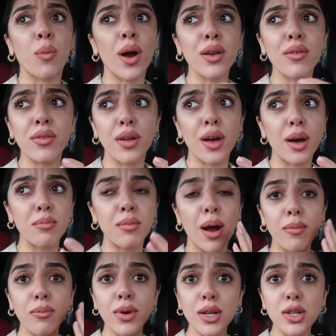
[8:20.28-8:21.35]
one of them,
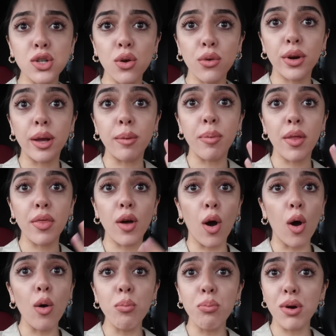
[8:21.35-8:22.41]
I'm really sorry, but the
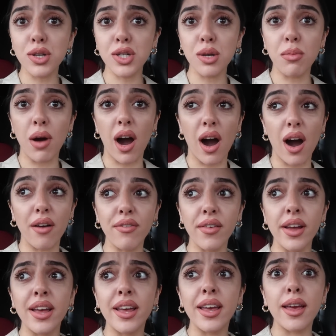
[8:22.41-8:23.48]
whole bottom half
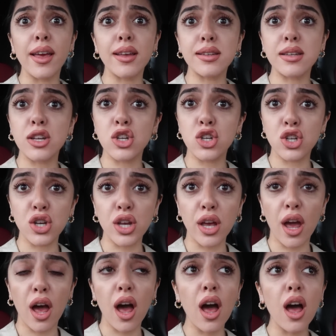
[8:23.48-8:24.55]
is
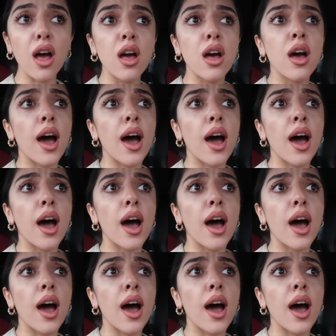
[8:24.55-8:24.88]
sheer.